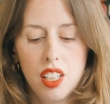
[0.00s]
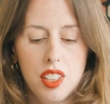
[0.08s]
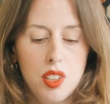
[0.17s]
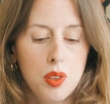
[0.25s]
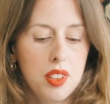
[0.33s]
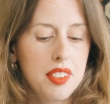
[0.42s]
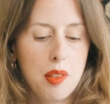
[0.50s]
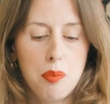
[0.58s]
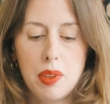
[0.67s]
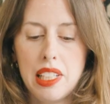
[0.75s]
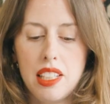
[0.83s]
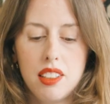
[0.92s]
you can
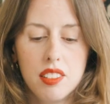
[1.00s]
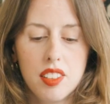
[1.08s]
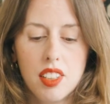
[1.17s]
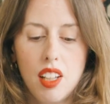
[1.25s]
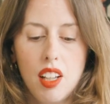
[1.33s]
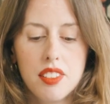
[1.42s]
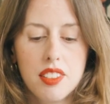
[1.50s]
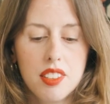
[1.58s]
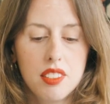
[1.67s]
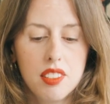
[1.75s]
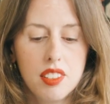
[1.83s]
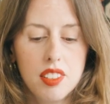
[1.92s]
simply cut
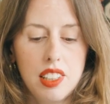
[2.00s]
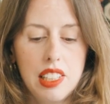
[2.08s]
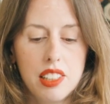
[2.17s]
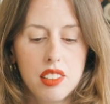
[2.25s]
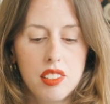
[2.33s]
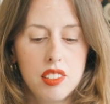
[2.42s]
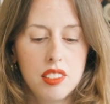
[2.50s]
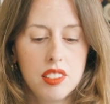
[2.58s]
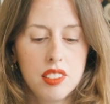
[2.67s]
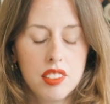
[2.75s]
little